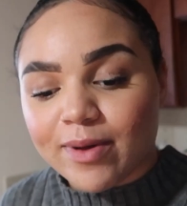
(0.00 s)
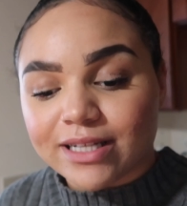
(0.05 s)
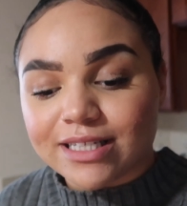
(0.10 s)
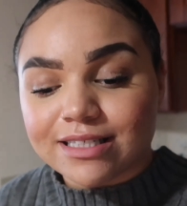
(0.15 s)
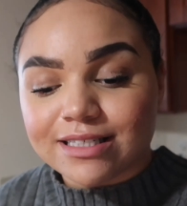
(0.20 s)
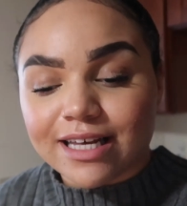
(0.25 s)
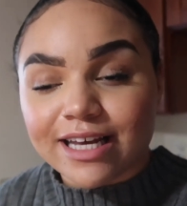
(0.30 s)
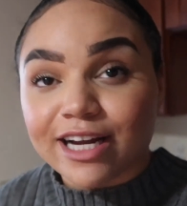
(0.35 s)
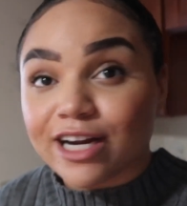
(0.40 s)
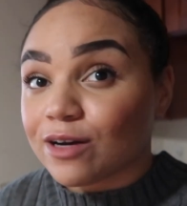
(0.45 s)
about to
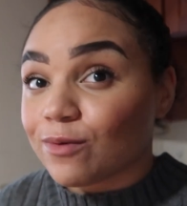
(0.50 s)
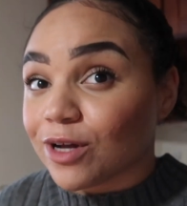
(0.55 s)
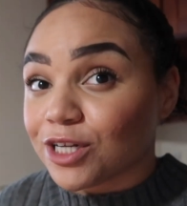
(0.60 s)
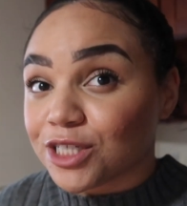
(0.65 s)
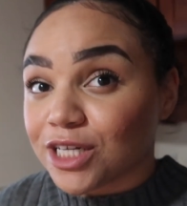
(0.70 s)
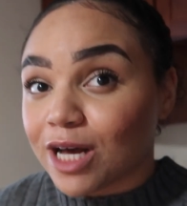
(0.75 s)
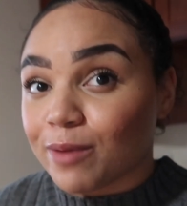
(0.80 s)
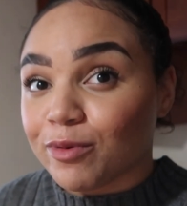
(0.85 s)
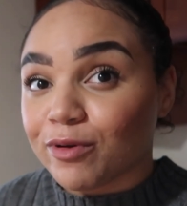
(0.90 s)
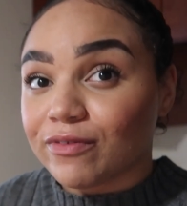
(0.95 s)
sit here and watch
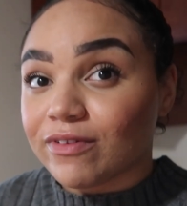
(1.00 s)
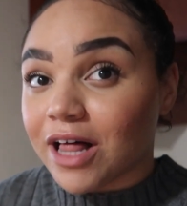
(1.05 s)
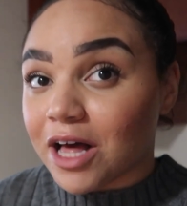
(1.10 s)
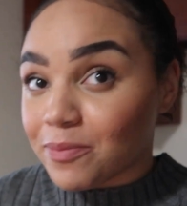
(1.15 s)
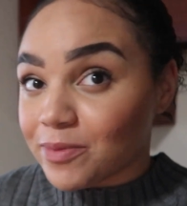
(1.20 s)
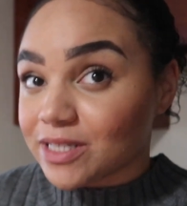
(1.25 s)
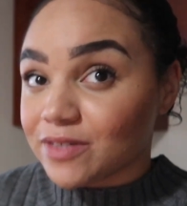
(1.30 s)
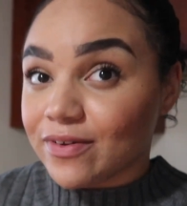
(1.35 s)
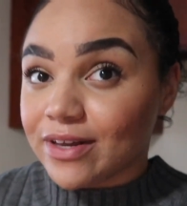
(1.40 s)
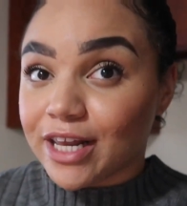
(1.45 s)
a couple of
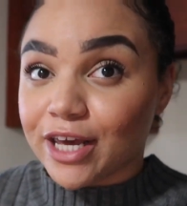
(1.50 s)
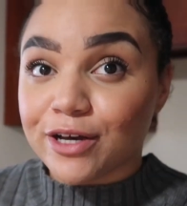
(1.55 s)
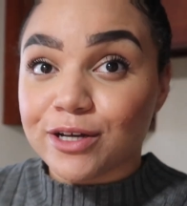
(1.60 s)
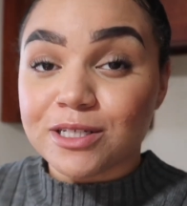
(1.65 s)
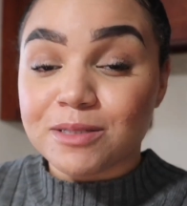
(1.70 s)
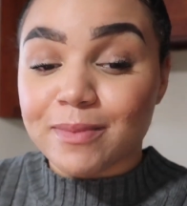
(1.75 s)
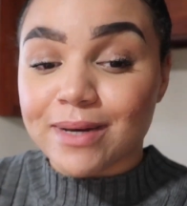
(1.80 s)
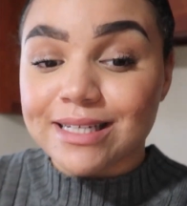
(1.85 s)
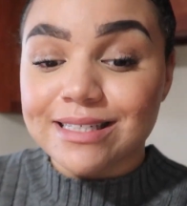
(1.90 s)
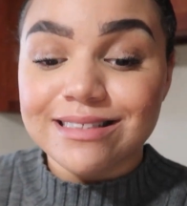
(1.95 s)
Vlogmas
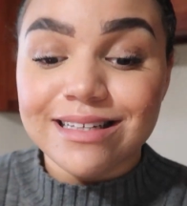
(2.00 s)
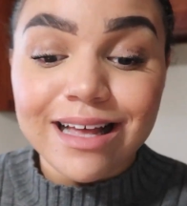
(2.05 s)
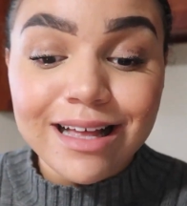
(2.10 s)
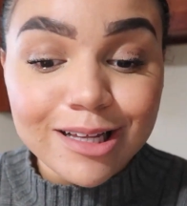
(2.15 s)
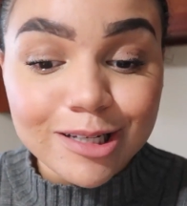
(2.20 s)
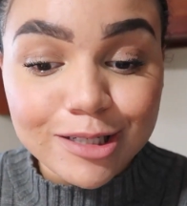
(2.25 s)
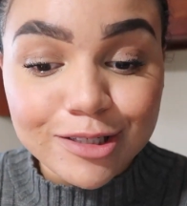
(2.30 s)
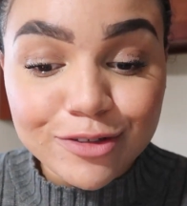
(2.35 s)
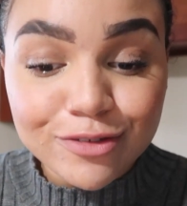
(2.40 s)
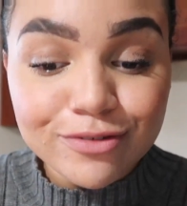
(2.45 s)
videos
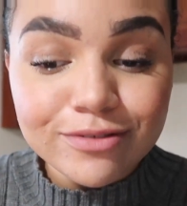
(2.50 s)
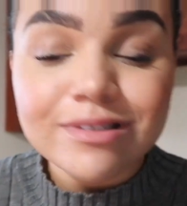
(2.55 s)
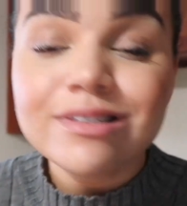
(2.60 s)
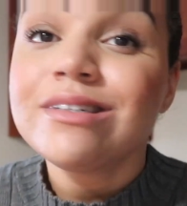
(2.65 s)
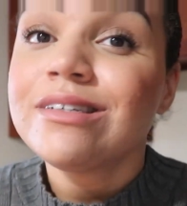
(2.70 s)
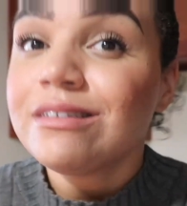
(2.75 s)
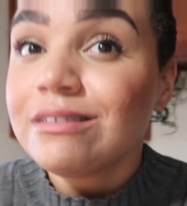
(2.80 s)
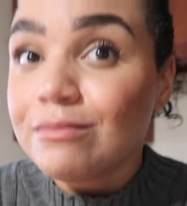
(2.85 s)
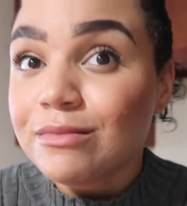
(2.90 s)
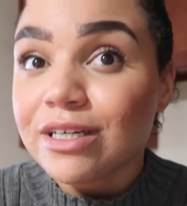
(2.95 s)
myself
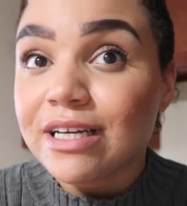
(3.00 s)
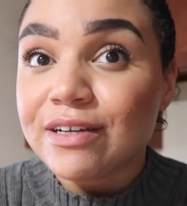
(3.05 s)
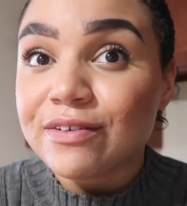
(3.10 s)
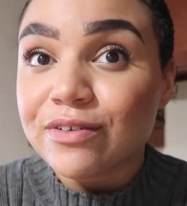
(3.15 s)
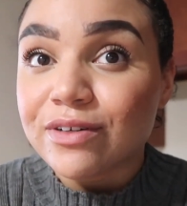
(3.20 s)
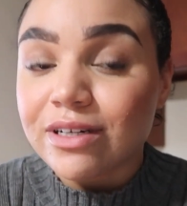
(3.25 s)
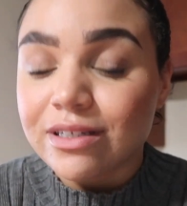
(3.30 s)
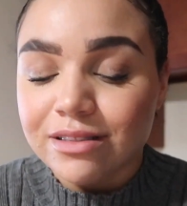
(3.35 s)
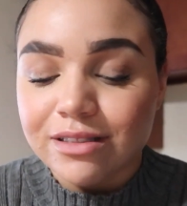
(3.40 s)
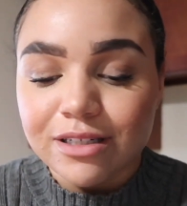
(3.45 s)

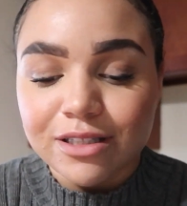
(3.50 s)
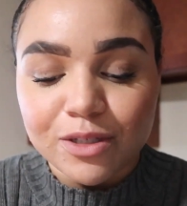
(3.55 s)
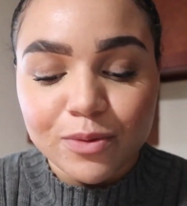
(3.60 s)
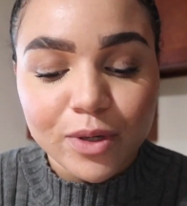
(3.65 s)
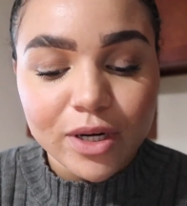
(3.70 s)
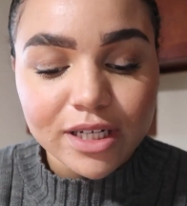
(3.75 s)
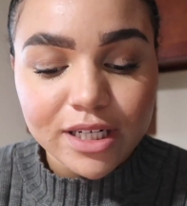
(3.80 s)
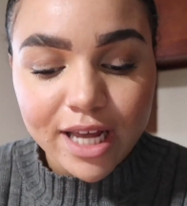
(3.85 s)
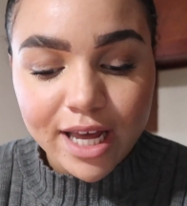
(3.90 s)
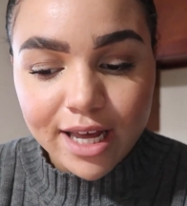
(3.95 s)
before I start the
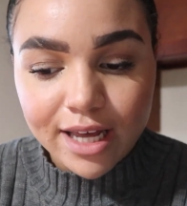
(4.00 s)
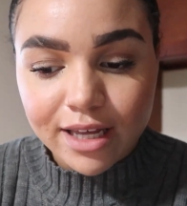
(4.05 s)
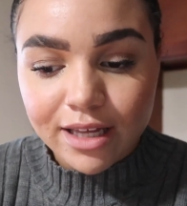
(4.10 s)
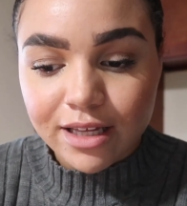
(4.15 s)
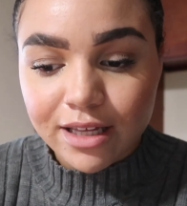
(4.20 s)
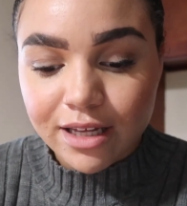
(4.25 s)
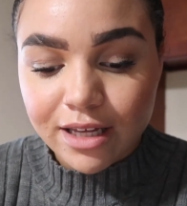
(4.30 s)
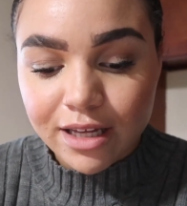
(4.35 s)
work day.